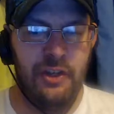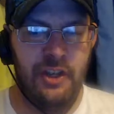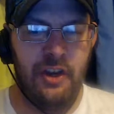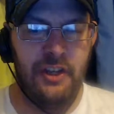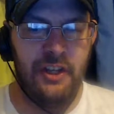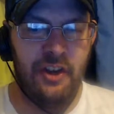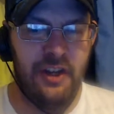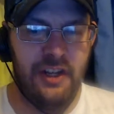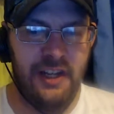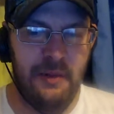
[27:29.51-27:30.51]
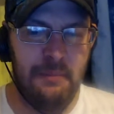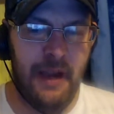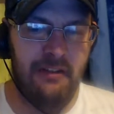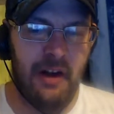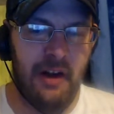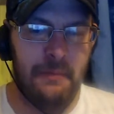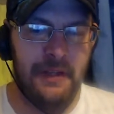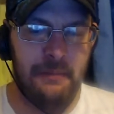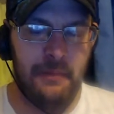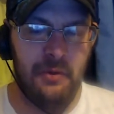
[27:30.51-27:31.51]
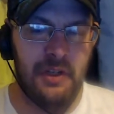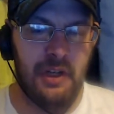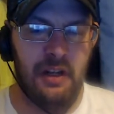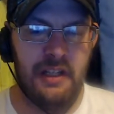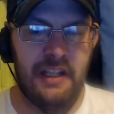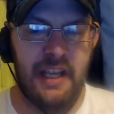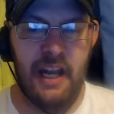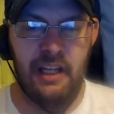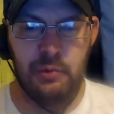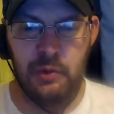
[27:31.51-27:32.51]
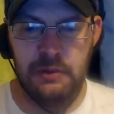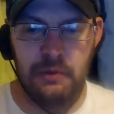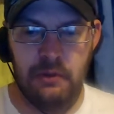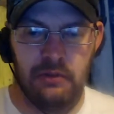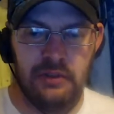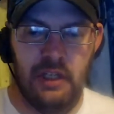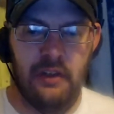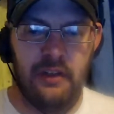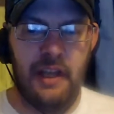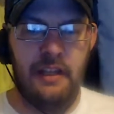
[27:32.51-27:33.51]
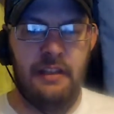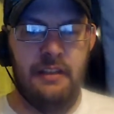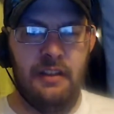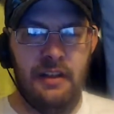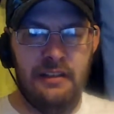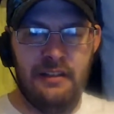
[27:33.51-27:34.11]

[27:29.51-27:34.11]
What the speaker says: You kind of need background music like Careless Whisper or something like that, and like